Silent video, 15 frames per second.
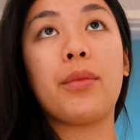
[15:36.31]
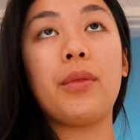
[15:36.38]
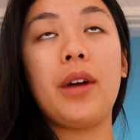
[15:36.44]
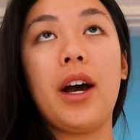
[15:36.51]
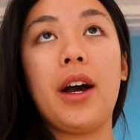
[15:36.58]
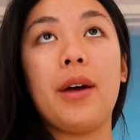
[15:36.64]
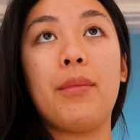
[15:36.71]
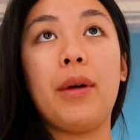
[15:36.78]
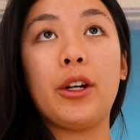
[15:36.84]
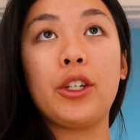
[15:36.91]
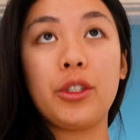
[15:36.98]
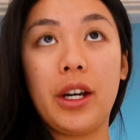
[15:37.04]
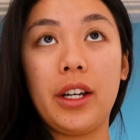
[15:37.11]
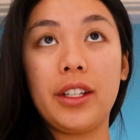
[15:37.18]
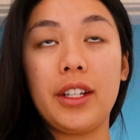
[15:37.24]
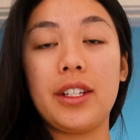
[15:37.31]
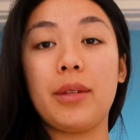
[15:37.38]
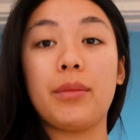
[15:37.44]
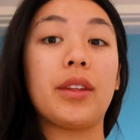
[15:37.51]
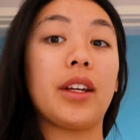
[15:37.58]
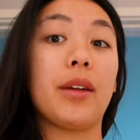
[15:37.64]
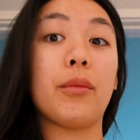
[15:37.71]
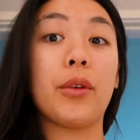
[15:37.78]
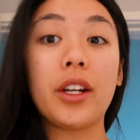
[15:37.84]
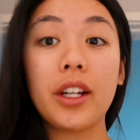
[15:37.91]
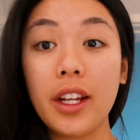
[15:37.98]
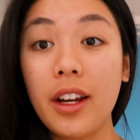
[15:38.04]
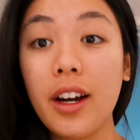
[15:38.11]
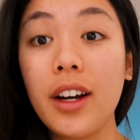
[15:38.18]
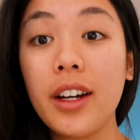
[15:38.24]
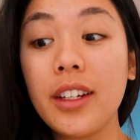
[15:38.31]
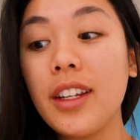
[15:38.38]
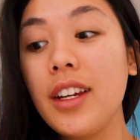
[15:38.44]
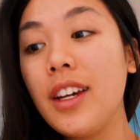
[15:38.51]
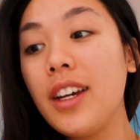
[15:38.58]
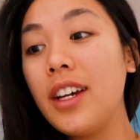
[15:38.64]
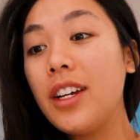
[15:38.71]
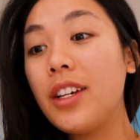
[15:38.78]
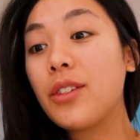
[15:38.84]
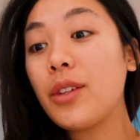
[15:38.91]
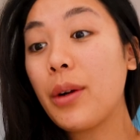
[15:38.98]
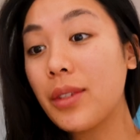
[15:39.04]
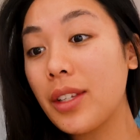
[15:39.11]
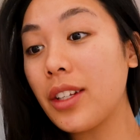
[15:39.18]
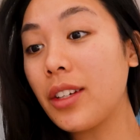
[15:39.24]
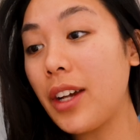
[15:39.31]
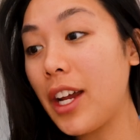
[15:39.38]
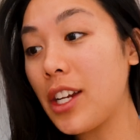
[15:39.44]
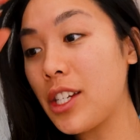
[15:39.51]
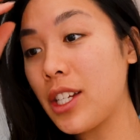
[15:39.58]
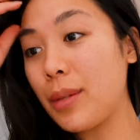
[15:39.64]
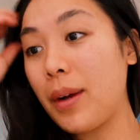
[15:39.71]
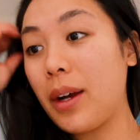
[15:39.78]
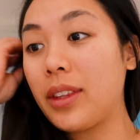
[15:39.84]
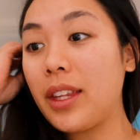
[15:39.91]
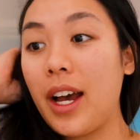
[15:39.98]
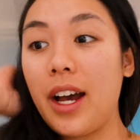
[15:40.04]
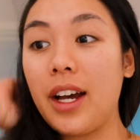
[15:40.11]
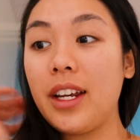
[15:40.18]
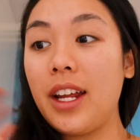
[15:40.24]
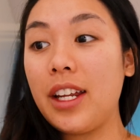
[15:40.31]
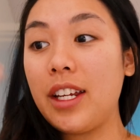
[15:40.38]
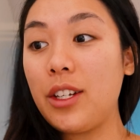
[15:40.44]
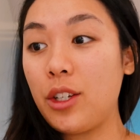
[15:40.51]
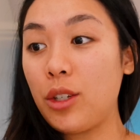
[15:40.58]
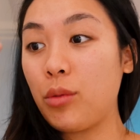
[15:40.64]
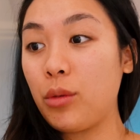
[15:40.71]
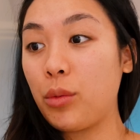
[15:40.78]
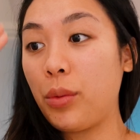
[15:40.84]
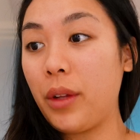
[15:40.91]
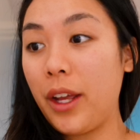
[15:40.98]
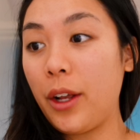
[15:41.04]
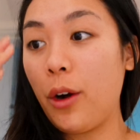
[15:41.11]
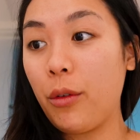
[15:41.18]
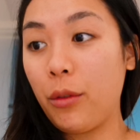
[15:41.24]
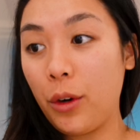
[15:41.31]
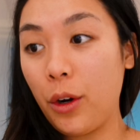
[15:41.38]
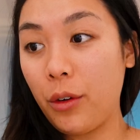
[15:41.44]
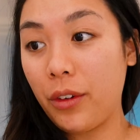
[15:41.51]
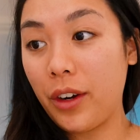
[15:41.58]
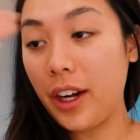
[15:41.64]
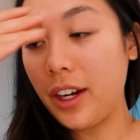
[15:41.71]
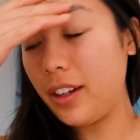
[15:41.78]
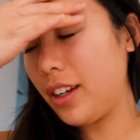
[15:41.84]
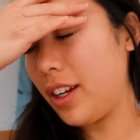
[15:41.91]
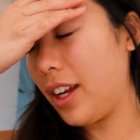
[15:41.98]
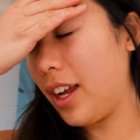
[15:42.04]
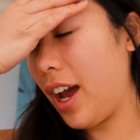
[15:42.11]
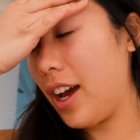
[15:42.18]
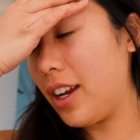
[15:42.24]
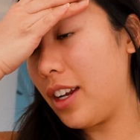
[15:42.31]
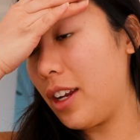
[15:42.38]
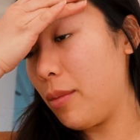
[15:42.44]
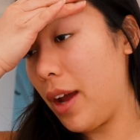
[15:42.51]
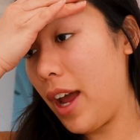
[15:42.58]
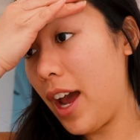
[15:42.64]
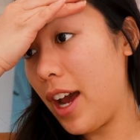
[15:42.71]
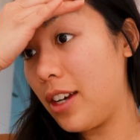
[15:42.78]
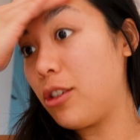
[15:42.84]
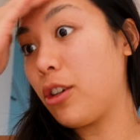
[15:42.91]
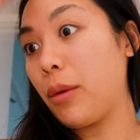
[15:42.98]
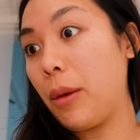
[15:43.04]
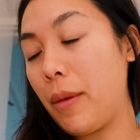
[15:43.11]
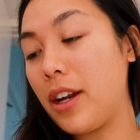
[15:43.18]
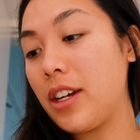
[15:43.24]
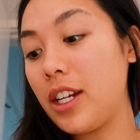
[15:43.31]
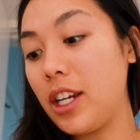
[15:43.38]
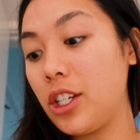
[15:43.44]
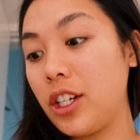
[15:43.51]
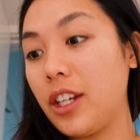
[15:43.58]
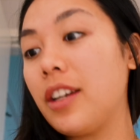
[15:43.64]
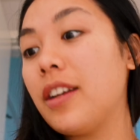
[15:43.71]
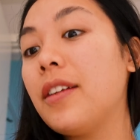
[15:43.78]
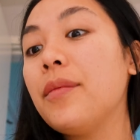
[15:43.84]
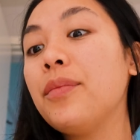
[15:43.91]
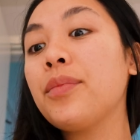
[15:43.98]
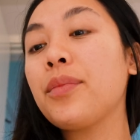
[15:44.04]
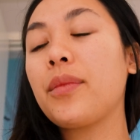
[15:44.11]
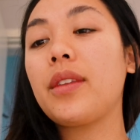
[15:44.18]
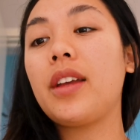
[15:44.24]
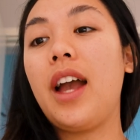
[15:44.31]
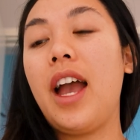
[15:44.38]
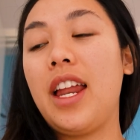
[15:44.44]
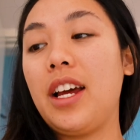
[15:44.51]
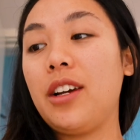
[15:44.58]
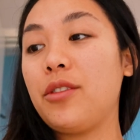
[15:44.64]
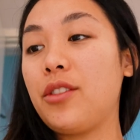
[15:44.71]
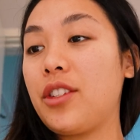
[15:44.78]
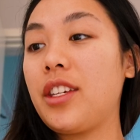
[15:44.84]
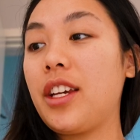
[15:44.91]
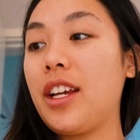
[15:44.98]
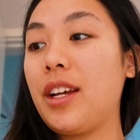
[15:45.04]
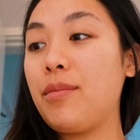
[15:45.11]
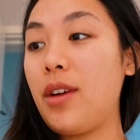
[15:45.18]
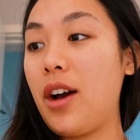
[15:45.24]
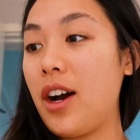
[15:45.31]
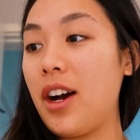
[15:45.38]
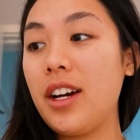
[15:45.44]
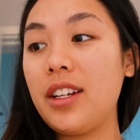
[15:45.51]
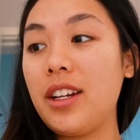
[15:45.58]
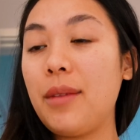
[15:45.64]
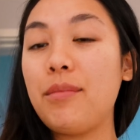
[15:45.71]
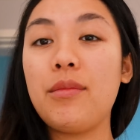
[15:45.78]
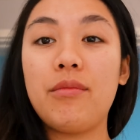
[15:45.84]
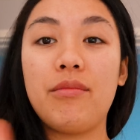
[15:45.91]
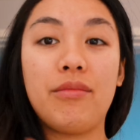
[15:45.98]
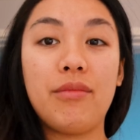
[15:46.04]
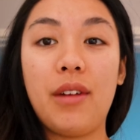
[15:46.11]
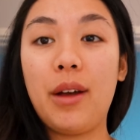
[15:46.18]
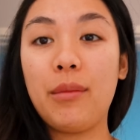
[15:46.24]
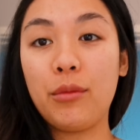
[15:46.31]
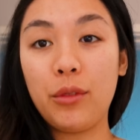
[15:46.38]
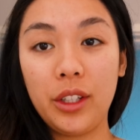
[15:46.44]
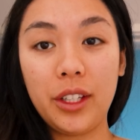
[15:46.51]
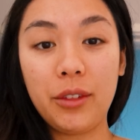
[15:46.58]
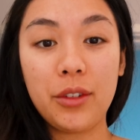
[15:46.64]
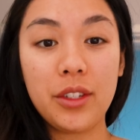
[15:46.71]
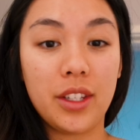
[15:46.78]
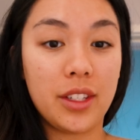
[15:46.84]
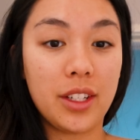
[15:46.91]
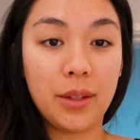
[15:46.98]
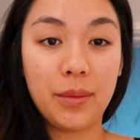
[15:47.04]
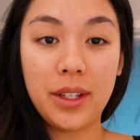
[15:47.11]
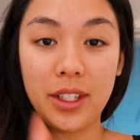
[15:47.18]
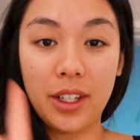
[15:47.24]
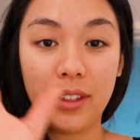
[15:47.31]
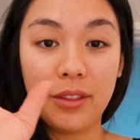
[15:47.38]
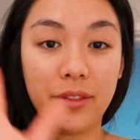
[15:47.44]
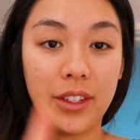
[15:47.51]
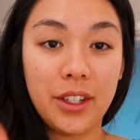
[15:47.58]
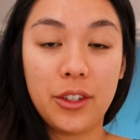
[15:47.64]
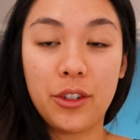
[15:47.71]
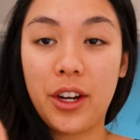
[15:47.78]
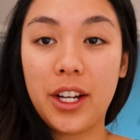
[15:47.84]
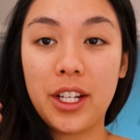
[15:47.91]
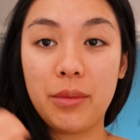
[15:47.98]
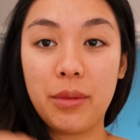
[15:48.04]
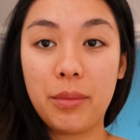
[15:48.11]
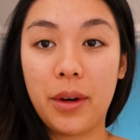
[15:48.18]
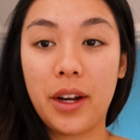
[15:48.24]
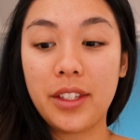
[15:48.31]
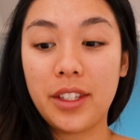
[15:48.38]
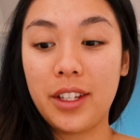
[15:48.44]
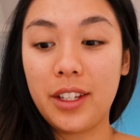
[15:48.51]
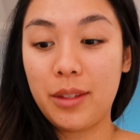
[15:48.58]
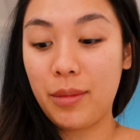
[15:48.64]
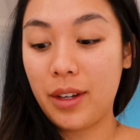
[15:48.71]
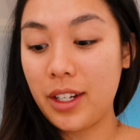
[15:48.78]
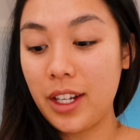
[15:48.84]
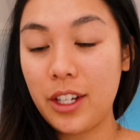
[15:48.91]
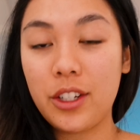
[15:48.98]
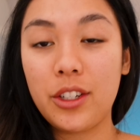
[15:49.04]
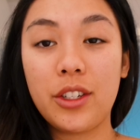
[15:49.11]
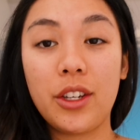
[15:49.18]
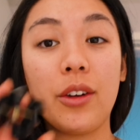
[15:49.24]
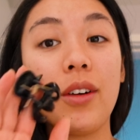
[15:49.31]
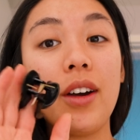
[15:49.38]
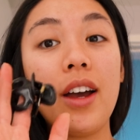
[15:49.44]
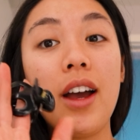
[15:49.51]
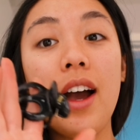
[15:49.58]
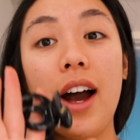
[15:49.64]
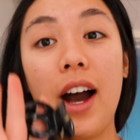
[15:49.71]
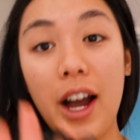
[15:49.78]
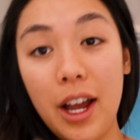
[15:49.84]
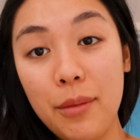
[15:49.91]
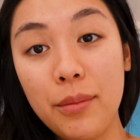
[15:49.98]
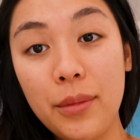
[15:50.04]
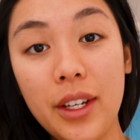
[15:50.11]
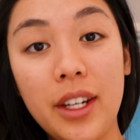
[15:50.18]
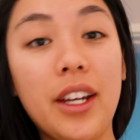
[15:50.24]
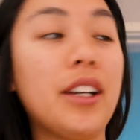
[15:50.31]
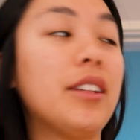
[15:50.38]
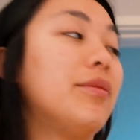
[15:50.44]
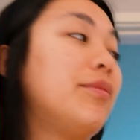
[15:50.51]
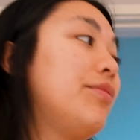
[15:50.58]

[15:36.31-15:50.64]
Uh, punctuality is something I'm working on. So I was a little anxious about that and it just was playing over and over again in my head during my meditation. And I was just like, I'm not, I'm I'm really resisting myself and trying to be present in this meditation. So I'm gonna,